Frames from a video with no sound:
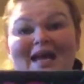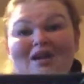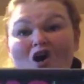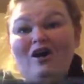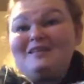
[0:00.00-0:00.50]

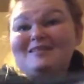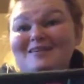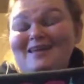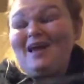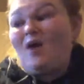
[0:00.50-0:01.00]
And
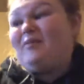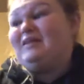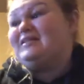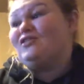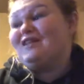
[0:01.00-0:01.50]
honestly, up
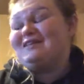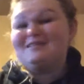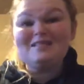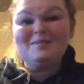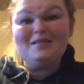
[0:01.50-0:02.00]
until like
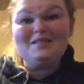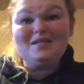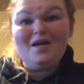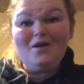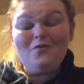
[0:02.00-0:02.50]
six months
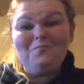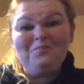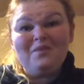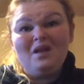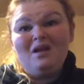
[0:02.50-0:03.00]
ago,
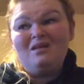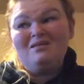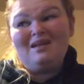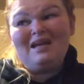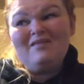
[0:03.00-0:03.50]

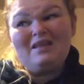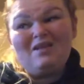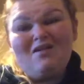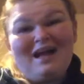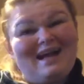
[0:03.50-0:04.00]
not even
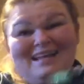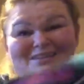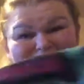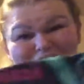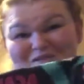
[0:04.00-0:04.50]
that long, I
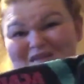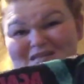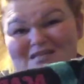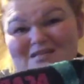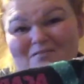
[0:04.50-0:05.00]
didn't do
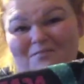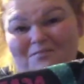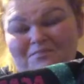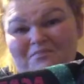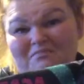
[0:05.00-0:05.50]
this.
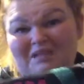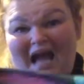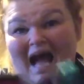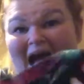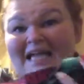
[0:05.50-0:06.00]

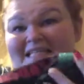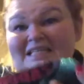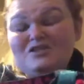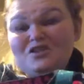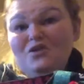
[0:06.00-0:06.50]
I
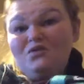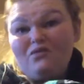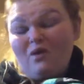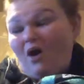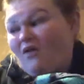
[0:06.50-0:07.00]
didn't do
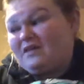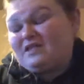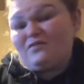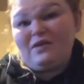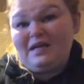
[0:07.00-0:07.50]
all
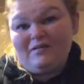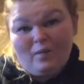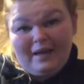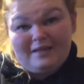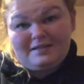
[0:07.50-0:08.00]
these free
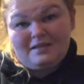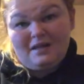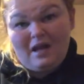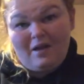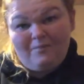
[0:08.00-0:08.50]
giveaways
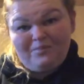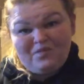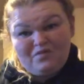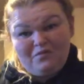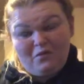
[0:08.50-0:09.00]
um,
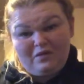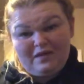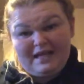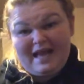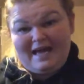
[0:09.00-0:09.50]
for
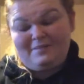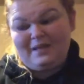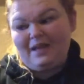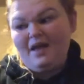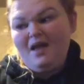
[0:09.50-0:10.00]
the
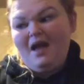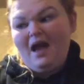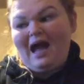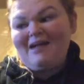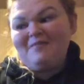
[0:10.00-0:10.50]
Academy.
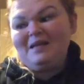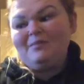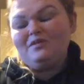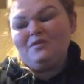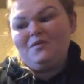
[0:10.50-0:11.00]
I've been
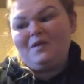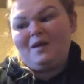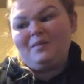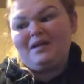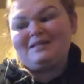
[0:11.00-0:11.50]
able to do
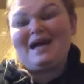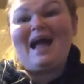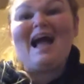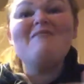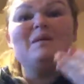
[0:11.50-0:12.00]
that because I
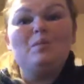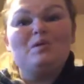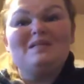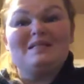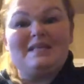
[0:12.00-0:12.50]
have been
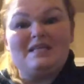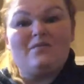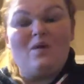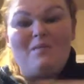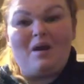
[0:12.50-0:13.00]
more
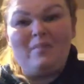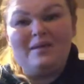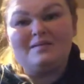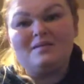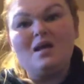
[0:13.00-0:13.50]
successful in my
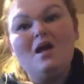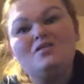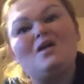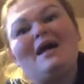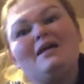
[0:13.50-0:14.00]
business,
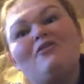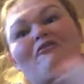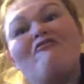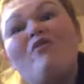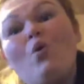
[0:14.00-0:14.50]
so I can
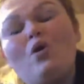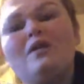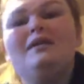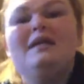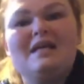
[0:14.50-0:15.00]

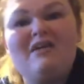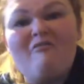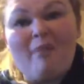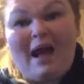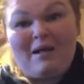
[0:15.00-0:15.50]
afford to
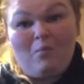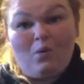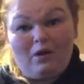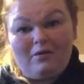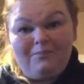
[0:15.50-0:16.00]
give back
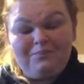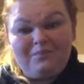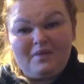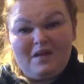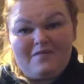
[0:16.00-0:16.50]
more,
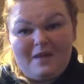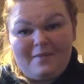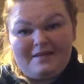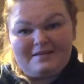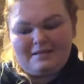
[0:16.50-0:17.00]
if that
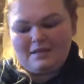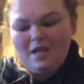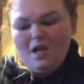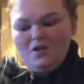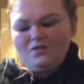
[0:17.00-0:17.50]
makes sense.
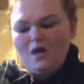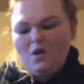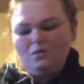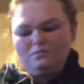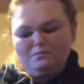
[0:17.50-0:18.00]

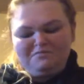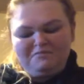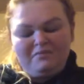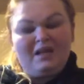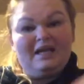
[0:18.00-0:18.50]
So,
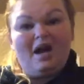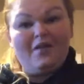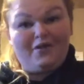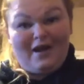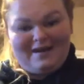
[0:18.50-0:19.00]
in
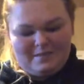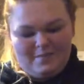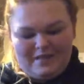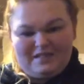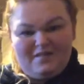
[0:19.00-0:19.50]
other
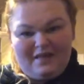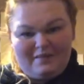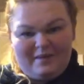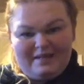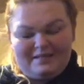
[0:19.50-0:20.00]
aspects, if
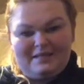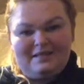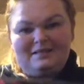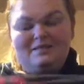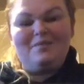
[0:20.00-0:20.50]
that makes
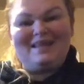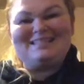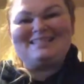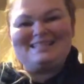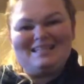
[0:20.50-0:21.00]
sense,
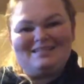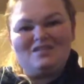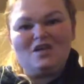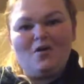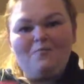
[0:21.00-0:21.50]
makes sense.
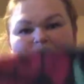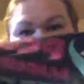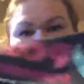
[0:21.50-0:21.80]
So,